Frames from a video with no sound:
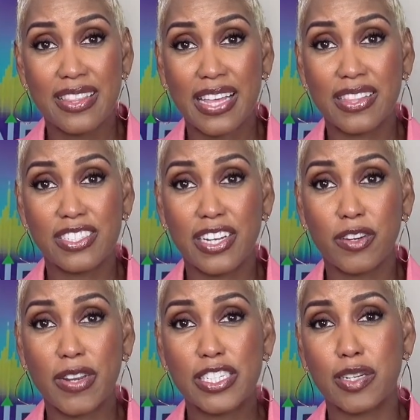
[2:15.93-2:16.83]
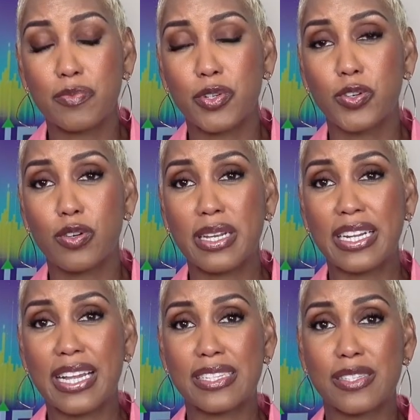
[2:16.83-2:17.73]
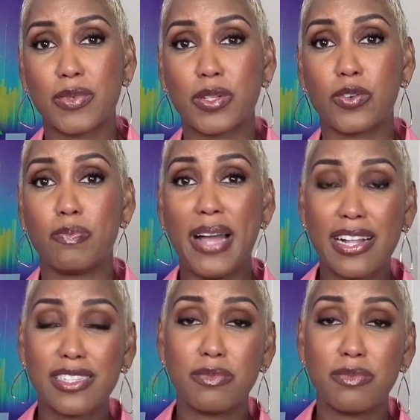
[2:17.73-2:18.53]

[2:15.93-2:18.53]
Then the generation procurement entity will go back to